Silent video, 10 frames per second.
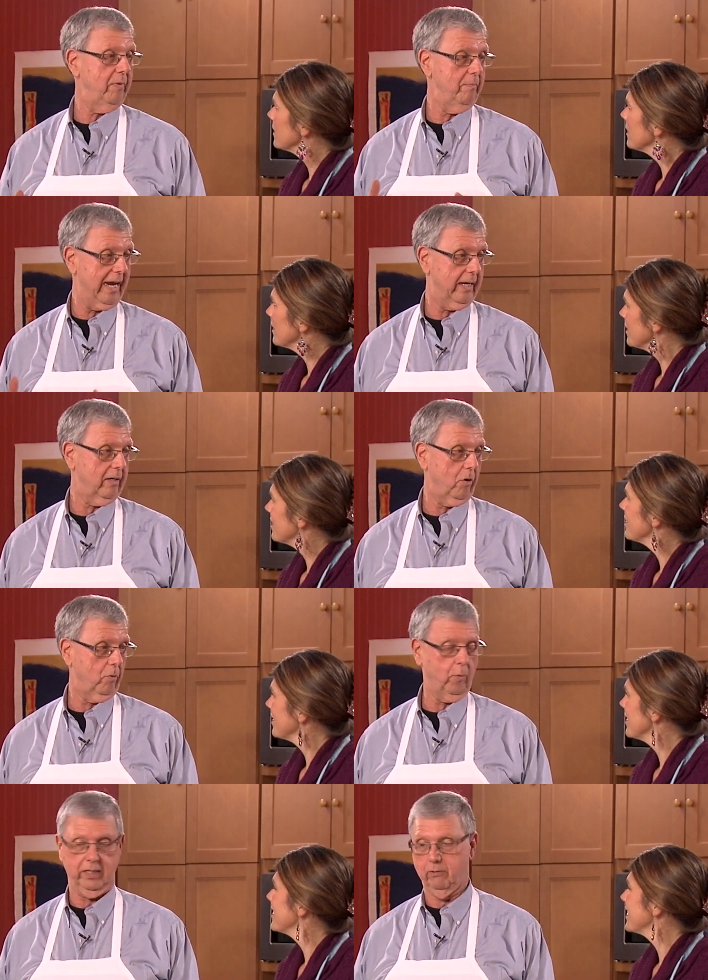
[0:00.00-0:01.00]
Speaker 1: be made at
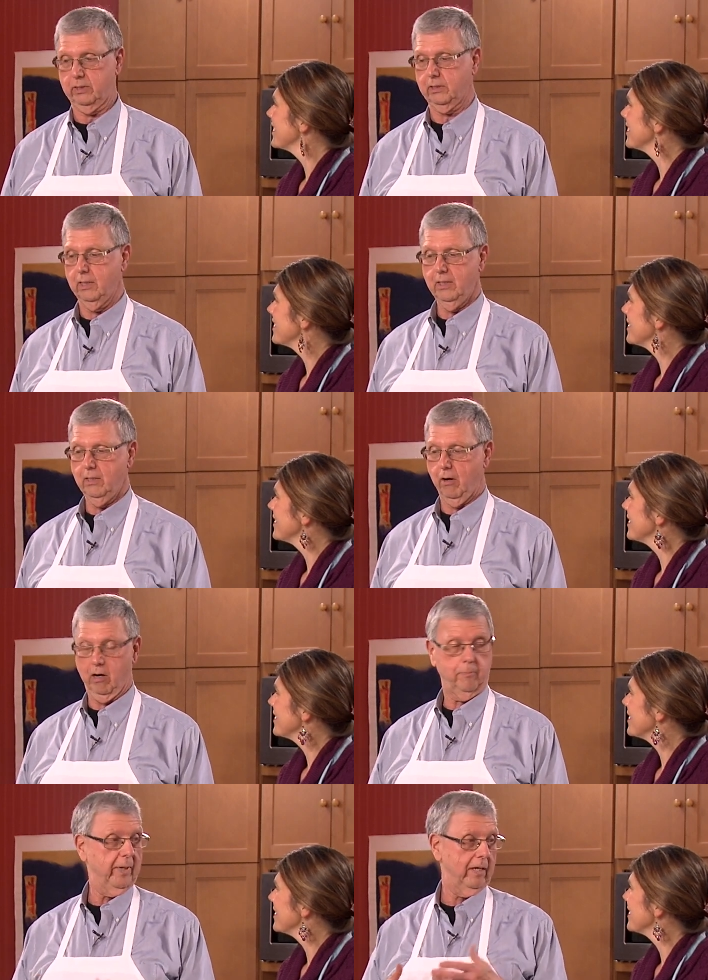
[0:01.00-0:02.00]
home, whether it's
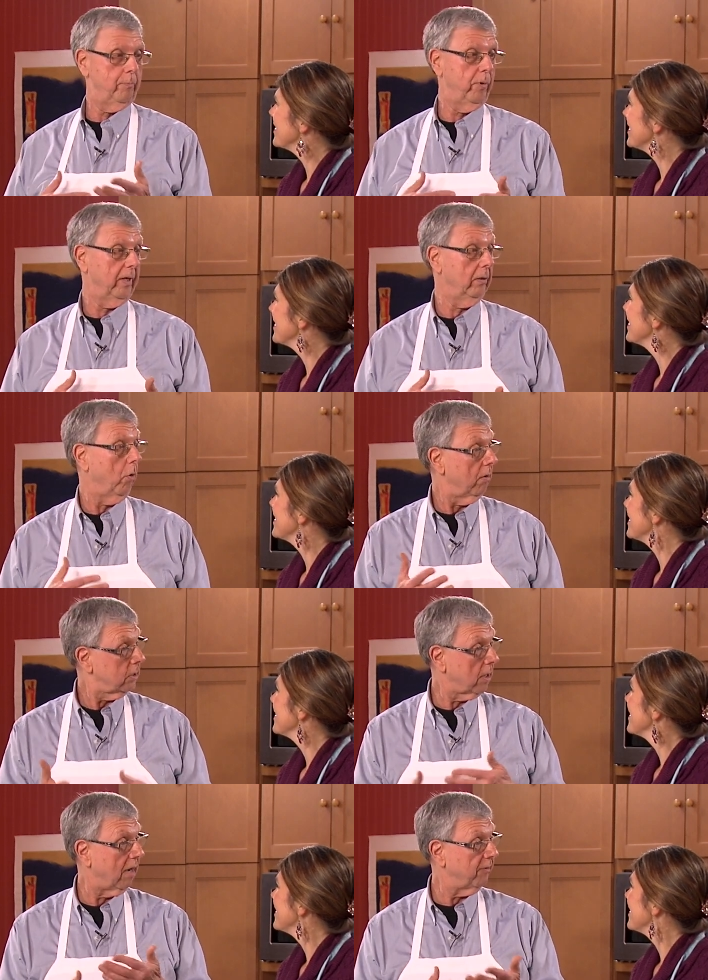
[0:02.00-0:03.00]
our peanut brittle or
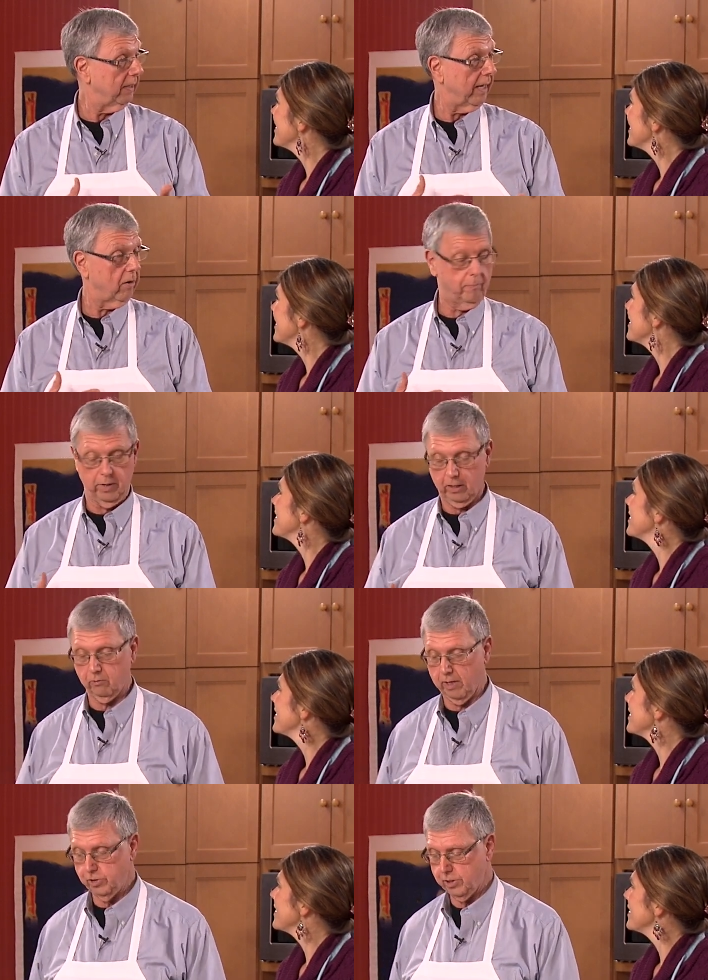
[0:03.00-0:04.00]
a toffee like our butter
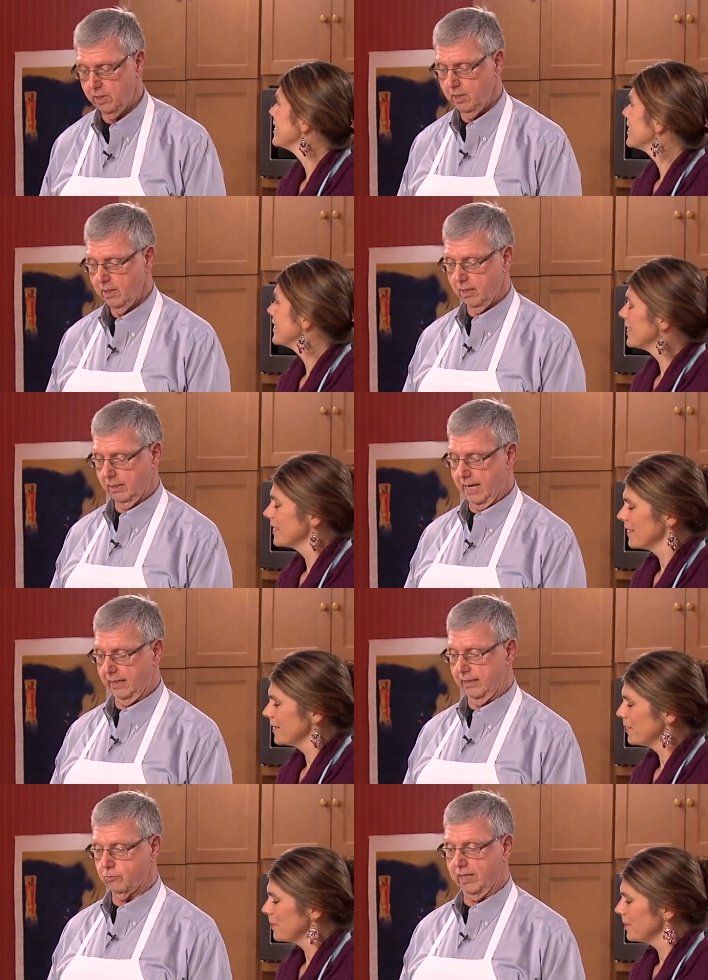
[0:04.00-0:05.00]
crunch. A lot of these